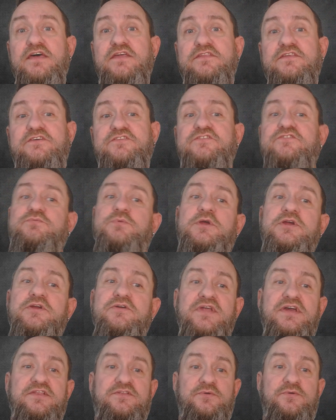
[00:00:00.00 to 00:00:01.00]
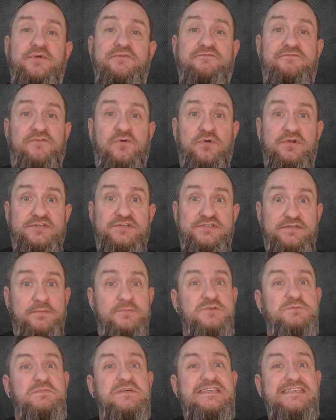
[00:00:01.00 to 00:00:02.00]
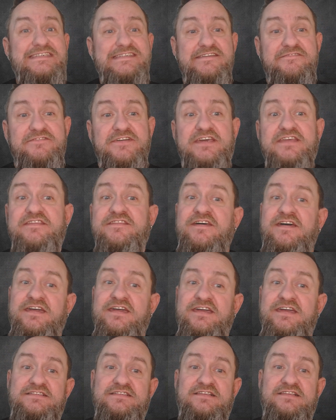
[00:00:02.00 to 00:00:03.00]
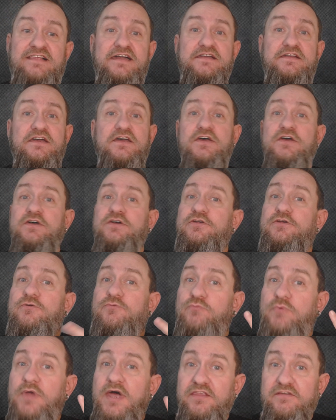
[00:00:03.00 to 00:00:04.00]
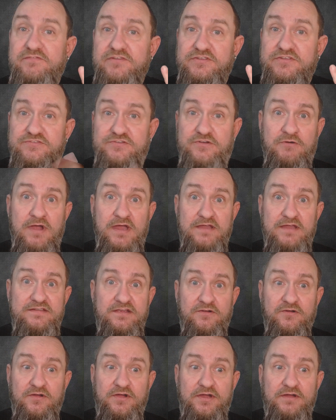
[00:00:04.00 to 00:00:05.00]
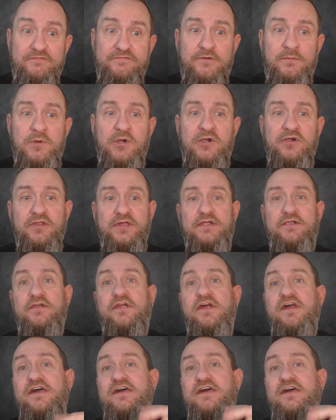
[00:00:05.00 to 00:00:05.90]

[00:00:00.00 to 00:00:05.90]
This is where you need to enforce some specific things like your relevance criteria from earlier,